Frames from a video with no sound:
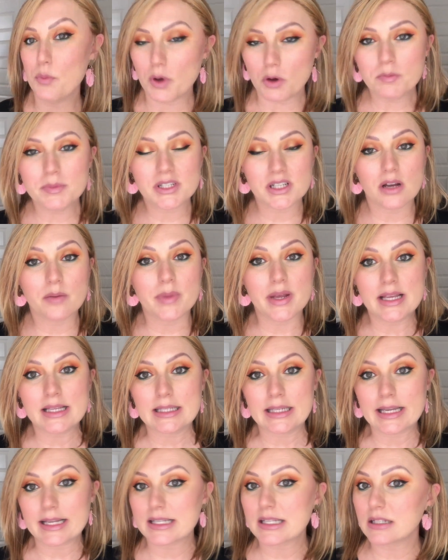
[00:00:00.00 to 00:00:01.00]
Belle Madame is
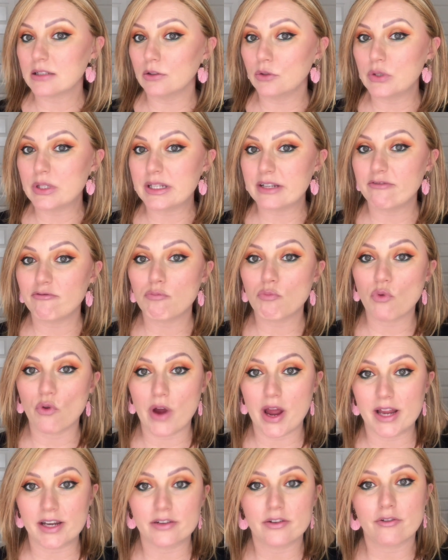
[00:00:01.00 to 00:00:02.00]
an exclusive
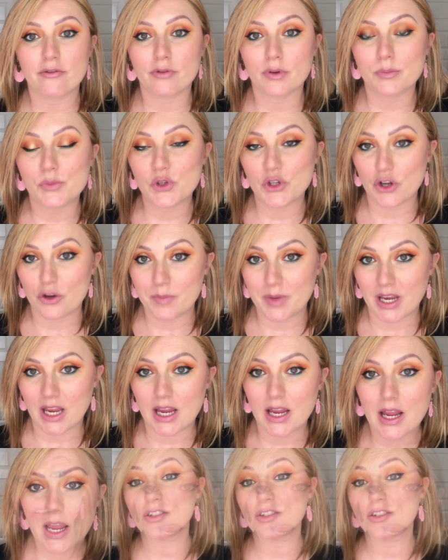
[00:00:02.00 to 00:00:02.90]
brand from Germany.